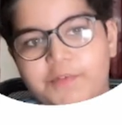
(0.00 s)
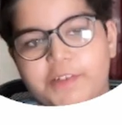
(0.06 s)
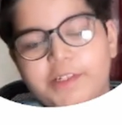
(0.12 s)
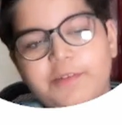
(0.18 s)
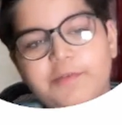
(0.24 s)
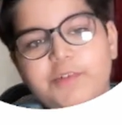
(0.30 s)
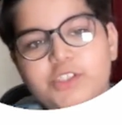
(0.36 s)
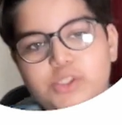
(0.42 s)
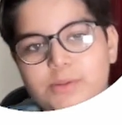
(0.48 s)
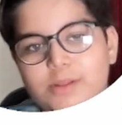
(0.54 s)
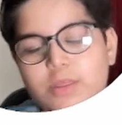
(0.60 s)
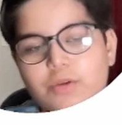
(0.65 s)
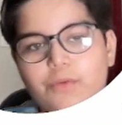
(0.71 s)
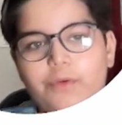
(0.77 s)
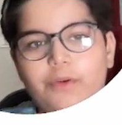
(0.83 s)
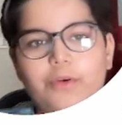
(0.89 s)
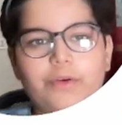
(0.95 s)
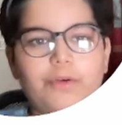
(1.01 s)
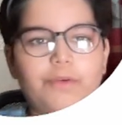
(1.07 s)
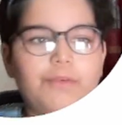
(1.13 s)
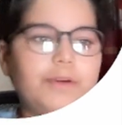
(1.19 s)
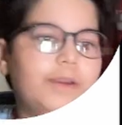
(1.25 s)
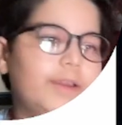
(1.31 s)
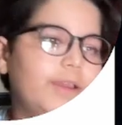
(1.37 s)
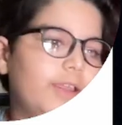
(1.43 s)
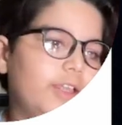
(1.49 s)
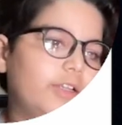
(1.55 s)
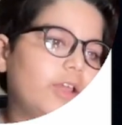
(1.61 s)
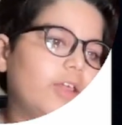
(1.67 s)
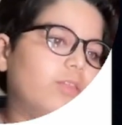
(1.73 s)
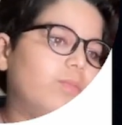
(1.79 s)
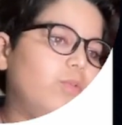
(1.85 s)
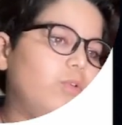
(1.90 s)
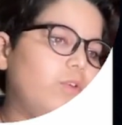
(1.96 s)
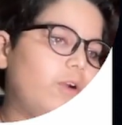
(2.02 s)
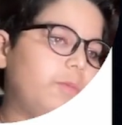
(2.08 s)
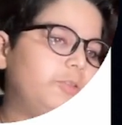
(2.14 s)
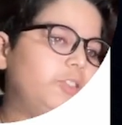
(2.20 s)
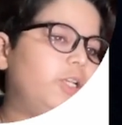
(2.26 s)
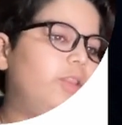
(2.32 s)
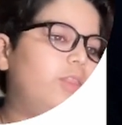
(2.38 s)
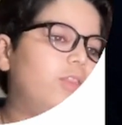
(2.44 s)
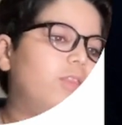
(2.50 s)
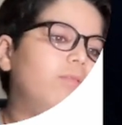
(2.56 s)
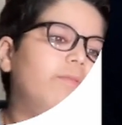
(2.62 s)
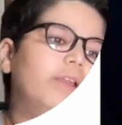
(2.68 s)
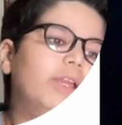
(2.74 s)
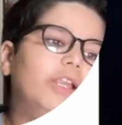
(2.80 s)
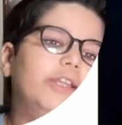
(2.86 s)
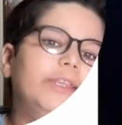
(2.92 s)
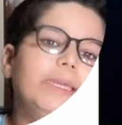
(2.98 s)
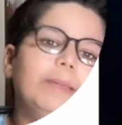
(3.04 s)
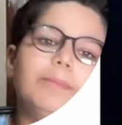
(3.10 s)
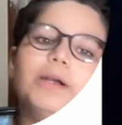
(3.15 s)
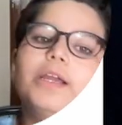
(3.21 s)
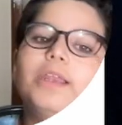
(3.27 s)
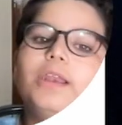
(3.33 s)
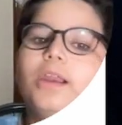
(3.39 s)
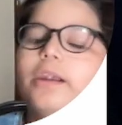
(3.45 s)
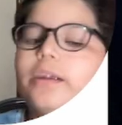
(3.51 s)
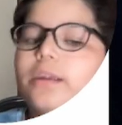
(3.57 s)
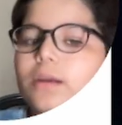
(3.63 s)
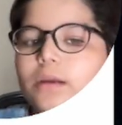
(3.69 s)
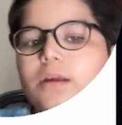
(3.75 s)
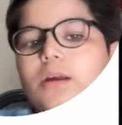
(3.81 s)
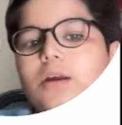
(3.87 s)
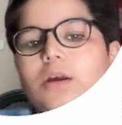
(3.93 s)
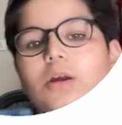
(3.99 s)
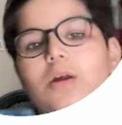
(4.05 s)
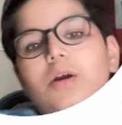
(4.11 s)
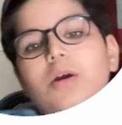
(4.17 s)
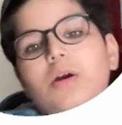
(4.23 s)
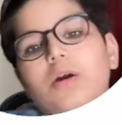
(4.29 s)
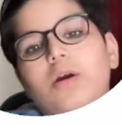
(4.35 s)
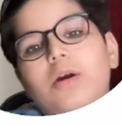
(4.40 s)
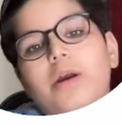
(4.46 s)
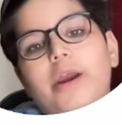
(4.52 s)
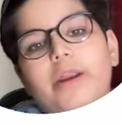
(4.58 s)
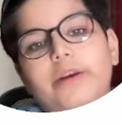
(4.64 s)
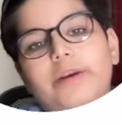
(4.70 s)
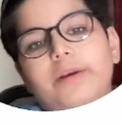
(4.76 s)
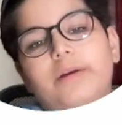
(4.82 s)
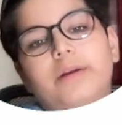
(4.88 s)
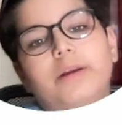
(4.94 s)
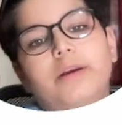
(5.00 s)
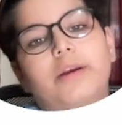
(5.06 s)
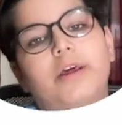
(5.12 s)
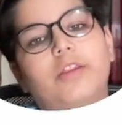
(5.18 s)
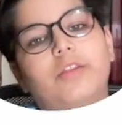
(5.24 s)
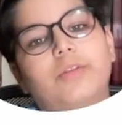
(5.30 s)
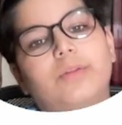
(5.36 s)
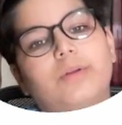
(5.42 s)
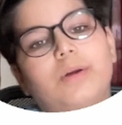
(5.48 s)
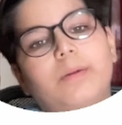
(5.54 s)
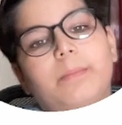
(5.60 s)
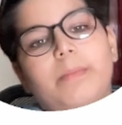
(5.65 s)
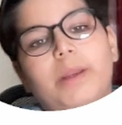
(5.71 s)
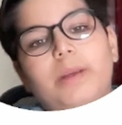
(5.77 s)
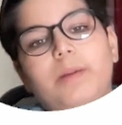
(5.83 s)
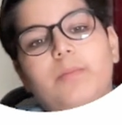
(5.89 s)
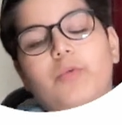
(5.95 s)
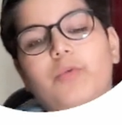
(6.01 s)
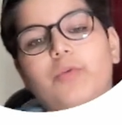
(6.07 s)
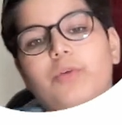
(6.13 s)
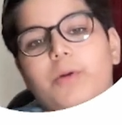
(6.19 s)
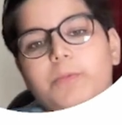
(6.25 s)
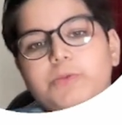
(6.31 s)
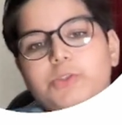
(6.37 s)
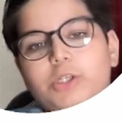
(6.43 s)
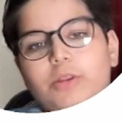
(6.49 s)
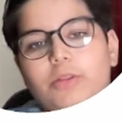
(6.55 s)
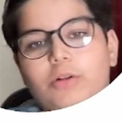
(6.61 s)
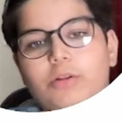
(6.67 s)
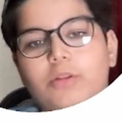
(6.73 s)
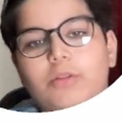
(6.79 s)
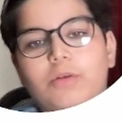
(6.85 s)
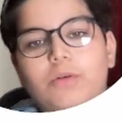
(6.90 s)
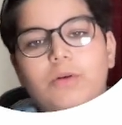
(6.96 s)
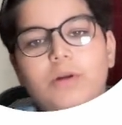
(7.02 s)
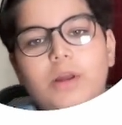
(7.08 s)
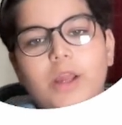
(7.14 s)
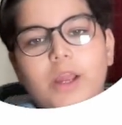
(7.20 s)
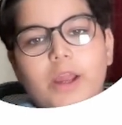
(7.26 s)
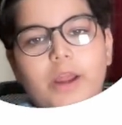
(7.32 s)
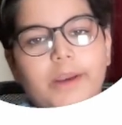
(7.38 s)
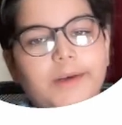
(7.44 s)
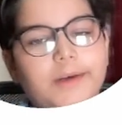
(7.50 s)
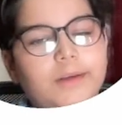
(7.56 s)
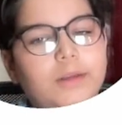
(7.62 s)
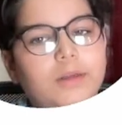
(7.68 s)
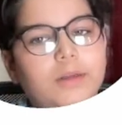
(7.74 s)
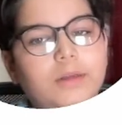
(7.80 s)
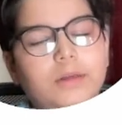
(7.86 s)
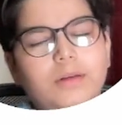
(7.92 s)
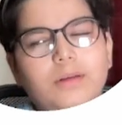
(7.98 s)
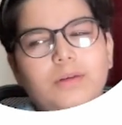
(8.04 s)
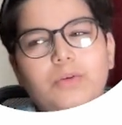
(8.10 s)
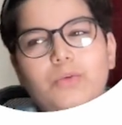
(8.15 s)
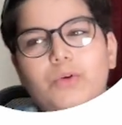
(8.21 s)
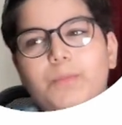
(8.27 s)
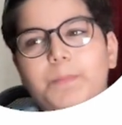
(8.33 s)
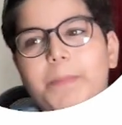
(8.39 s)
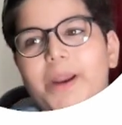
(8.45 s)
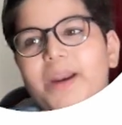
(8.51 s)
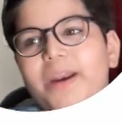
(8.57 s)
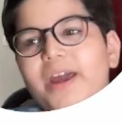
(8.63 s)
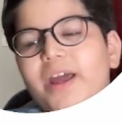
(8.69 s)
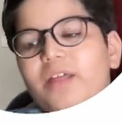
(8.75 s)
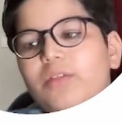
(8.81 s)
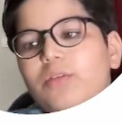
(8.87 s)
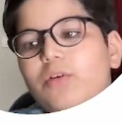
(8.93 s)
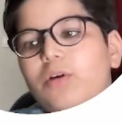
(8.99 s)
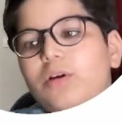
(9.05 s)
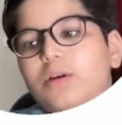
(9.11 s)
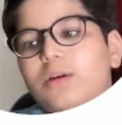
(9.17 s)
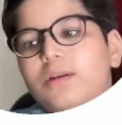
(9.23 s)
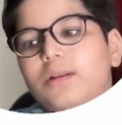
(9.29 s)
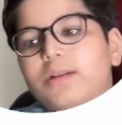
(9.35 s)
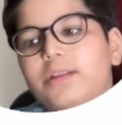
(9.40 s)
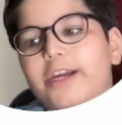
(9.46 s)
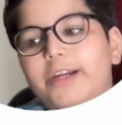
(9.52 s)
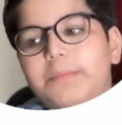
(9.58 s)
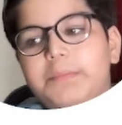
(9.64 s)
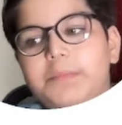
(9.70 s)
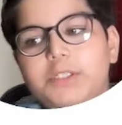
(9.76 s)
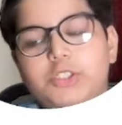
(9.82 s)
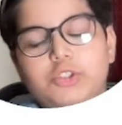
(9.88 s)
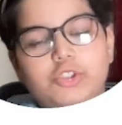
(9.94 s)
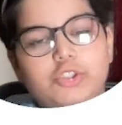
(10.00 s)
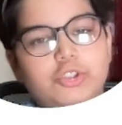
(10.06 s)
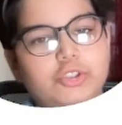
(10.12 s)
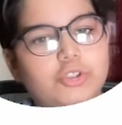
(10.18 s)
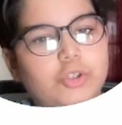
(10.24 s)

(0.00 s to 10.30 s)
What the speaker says: the Visual Studio Code. It has more options. We can debug in it, and it has many more options also. And Notepad has not that much